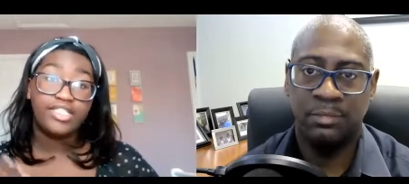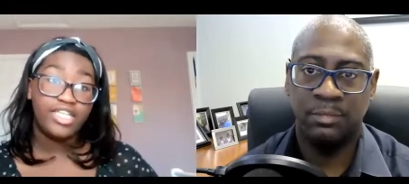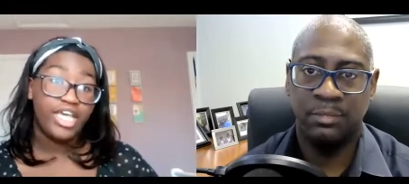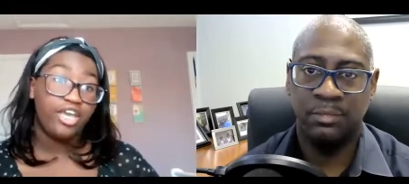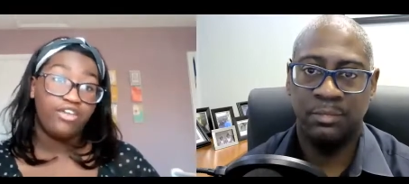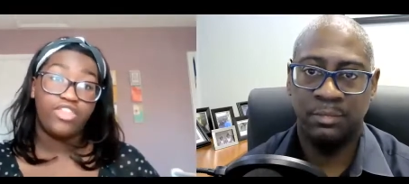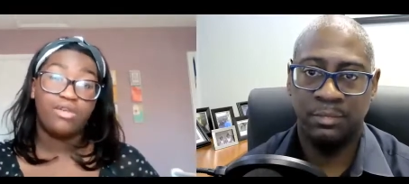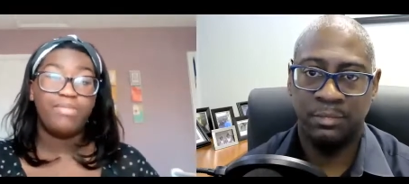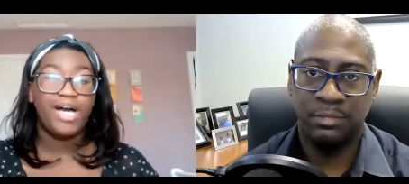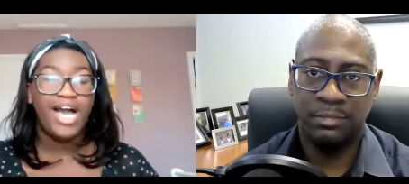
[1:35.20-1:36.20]
Speaker 1: I take care of
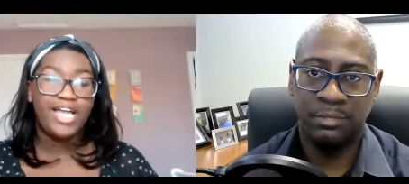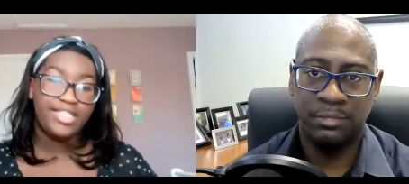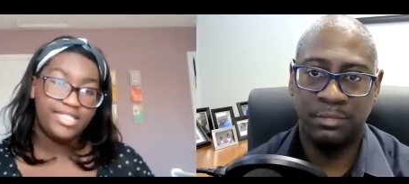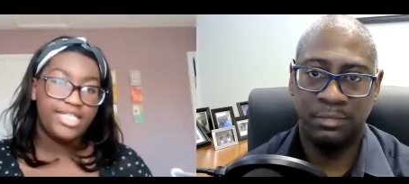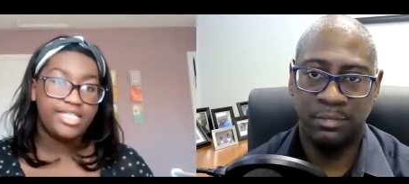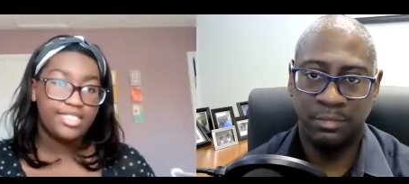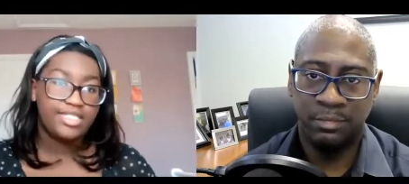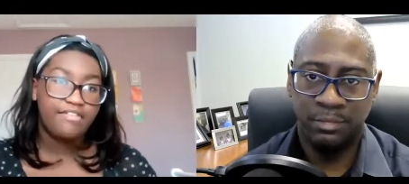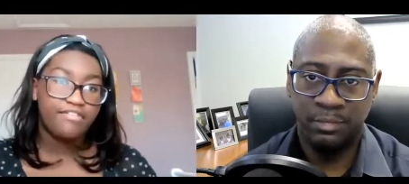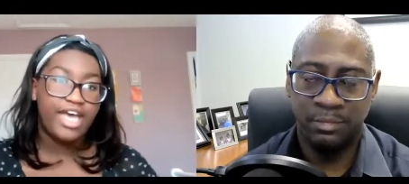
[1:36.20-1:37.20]
the behind the scenes
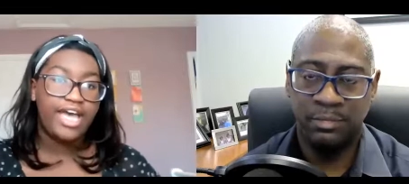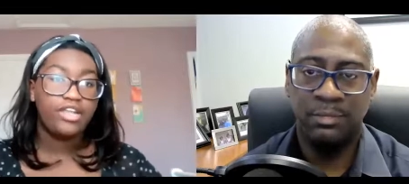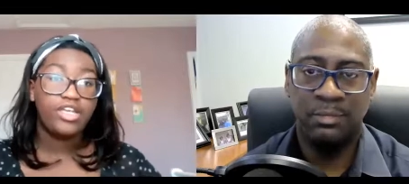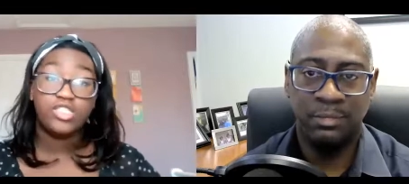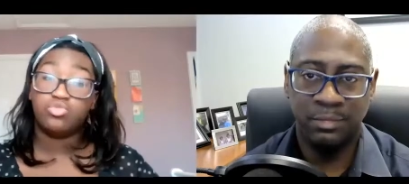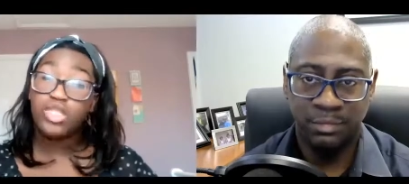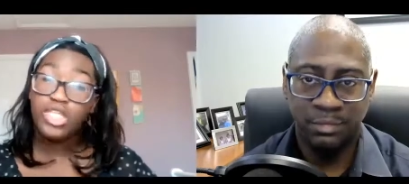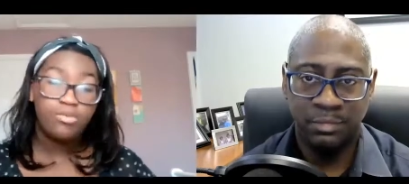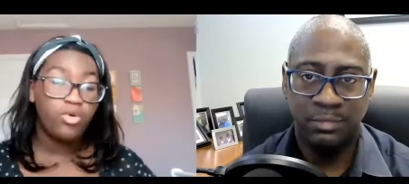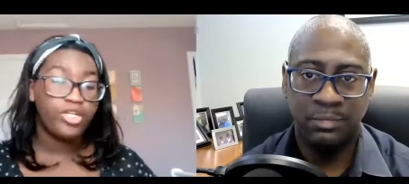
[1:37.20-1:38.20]
stuff that is
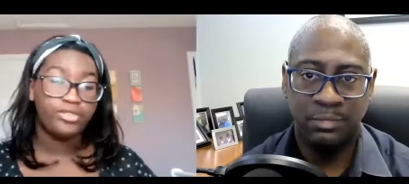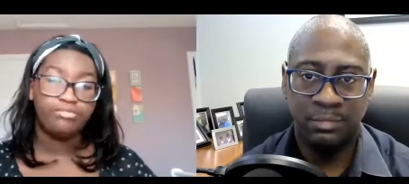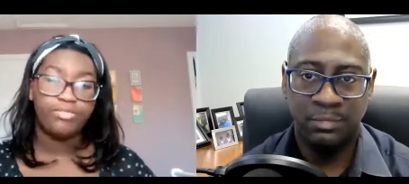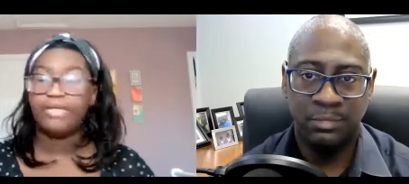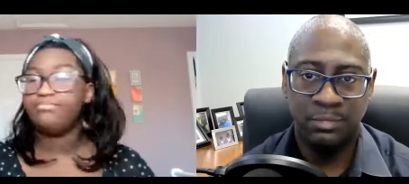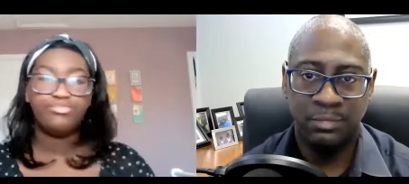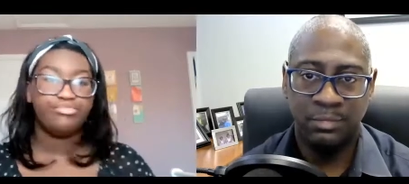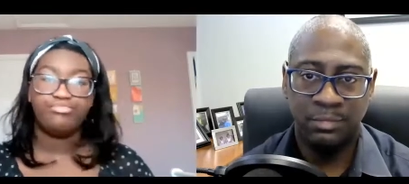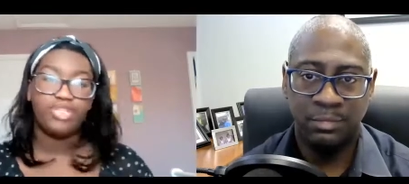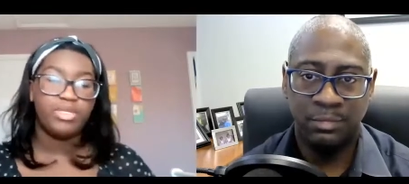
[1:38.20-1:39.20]
really important, but
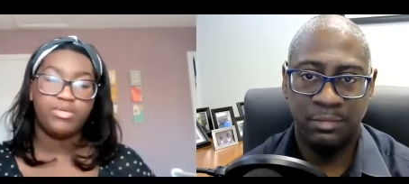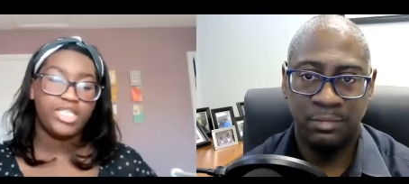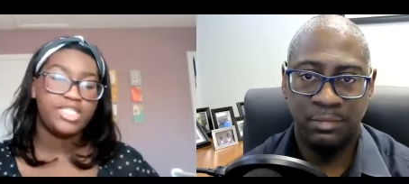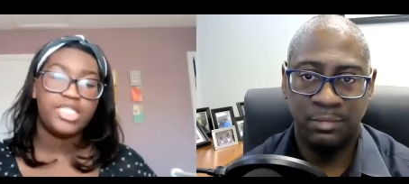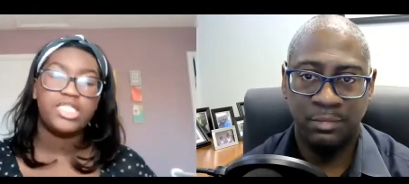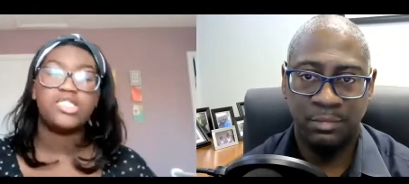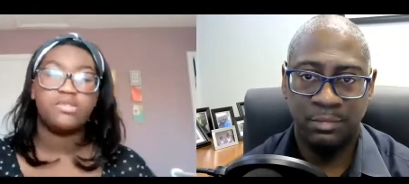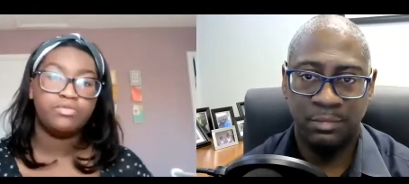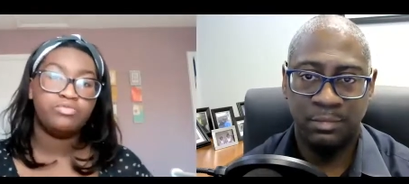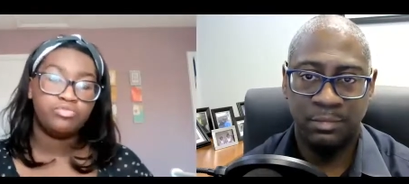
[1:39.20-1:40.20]
nobody really
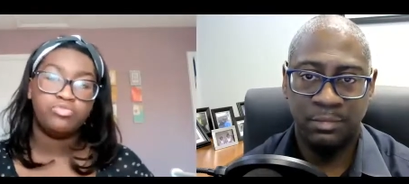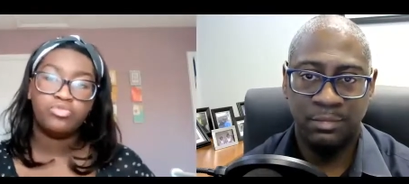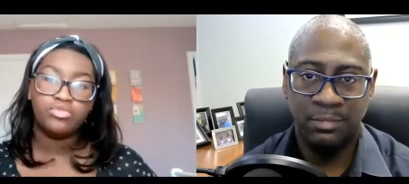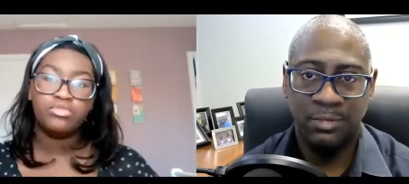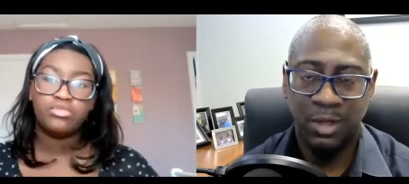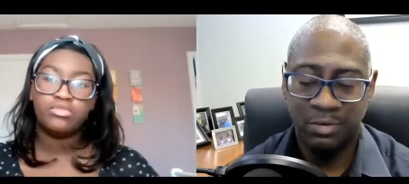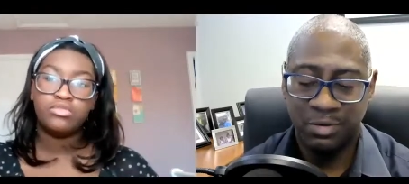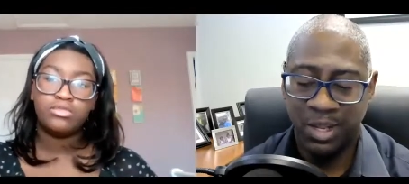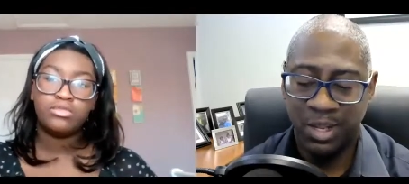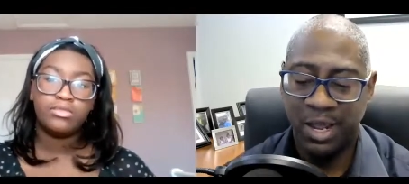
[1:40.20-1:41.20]
sees.
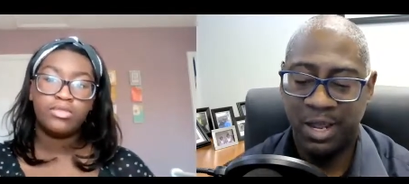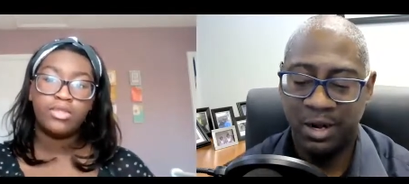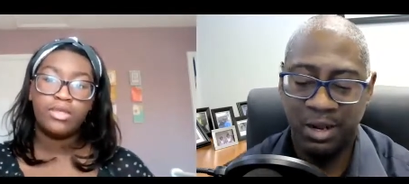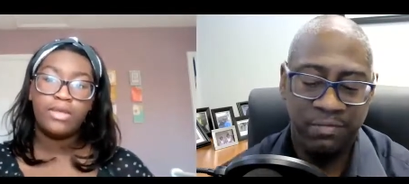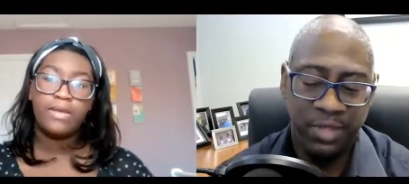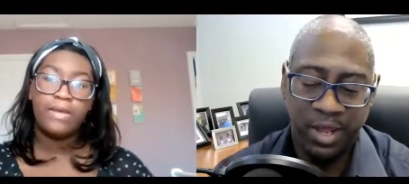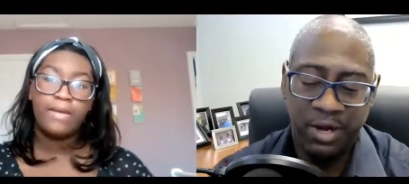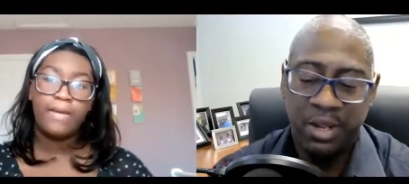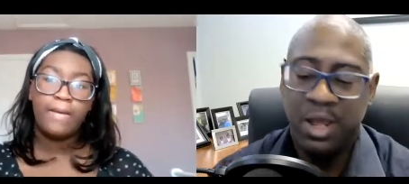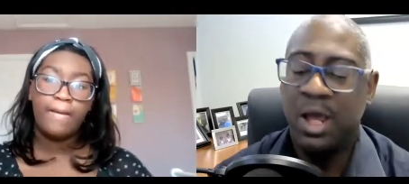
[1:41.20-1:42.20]
Speaker 2: Okay, I love
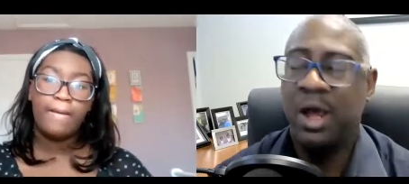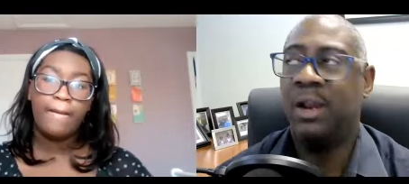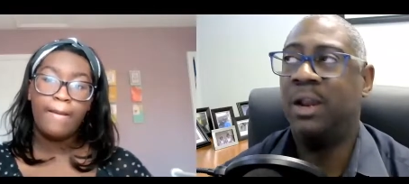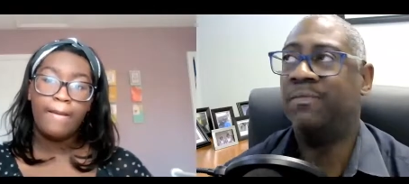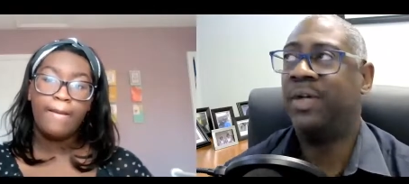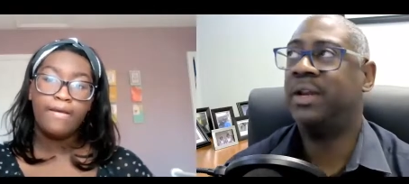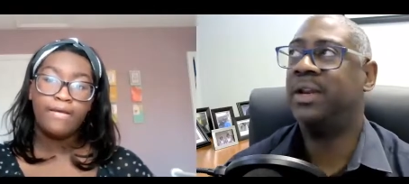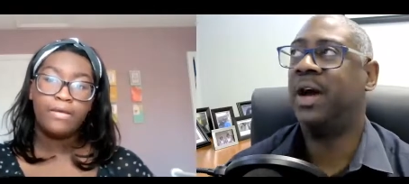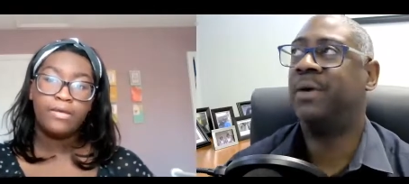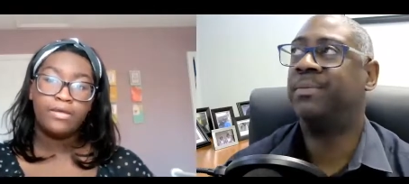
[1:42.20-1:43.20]
that. I love that.
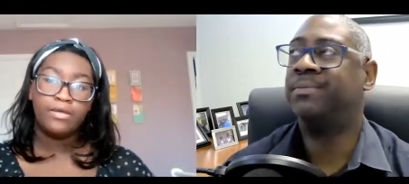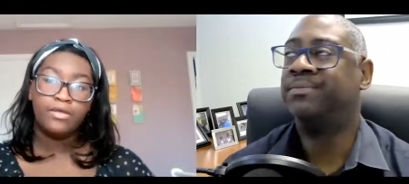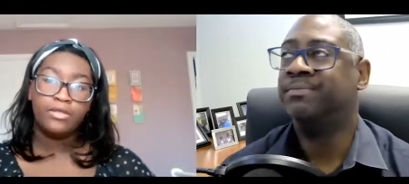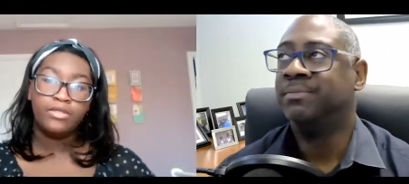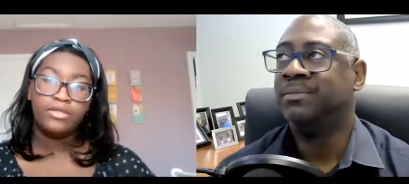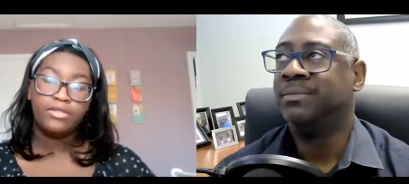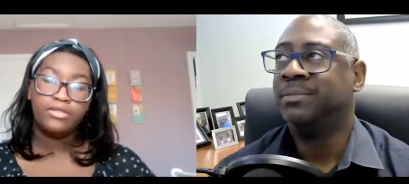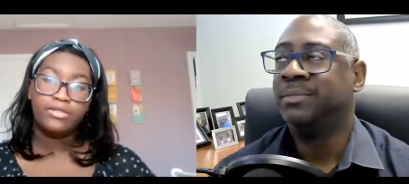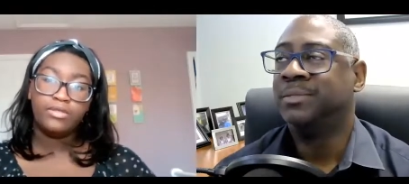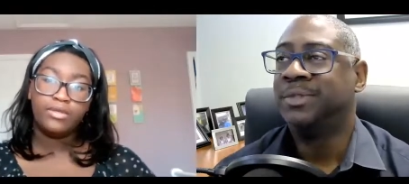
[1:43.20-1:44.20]
Now,
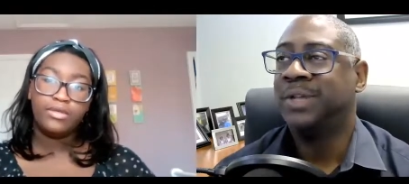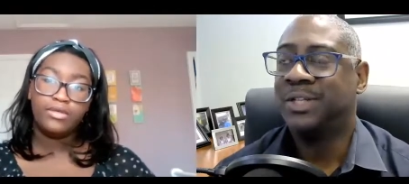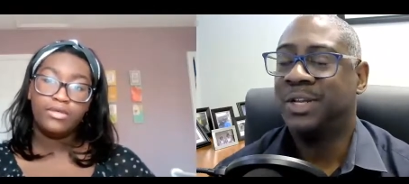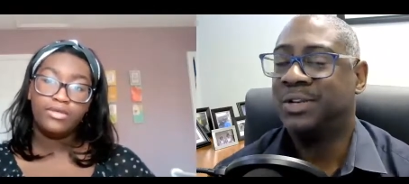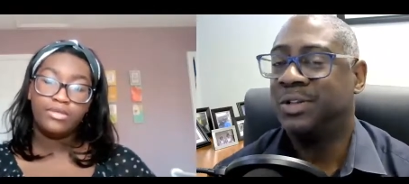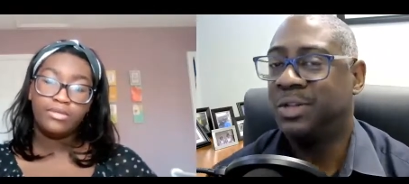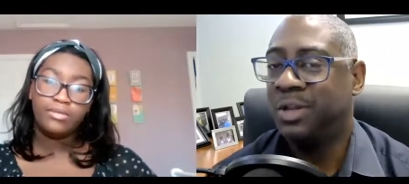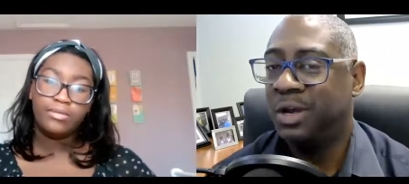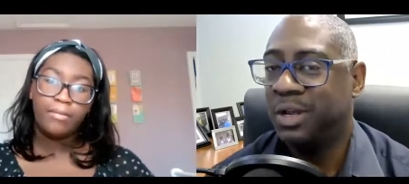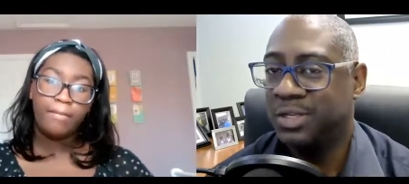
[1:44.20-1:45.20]
I said, You're the
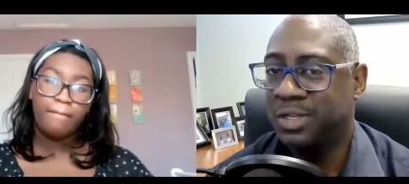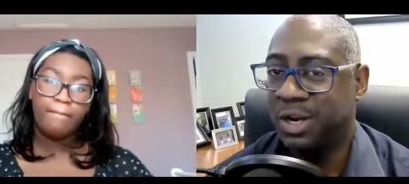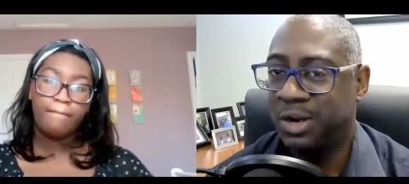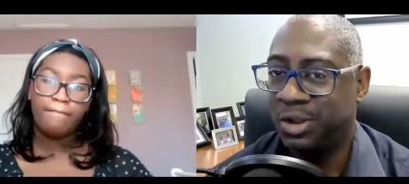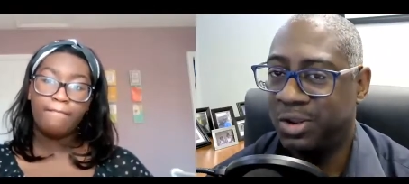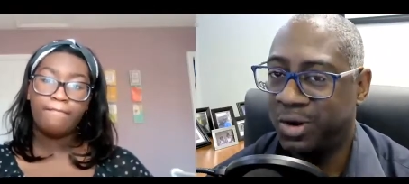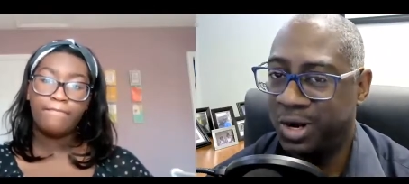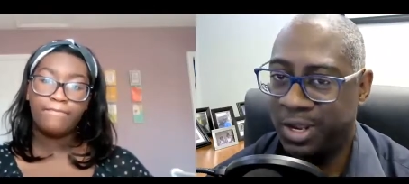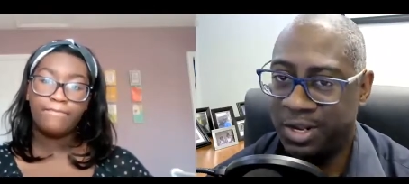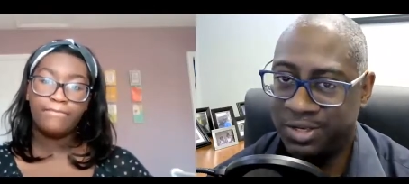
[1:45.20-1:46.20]
youngest, and I know you're a
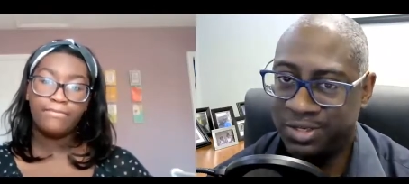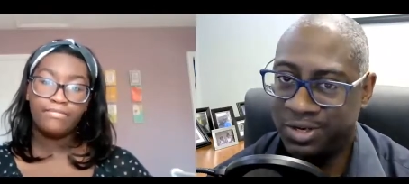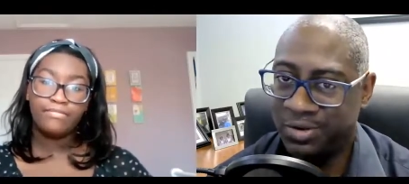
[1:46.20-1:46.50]
lady. Is it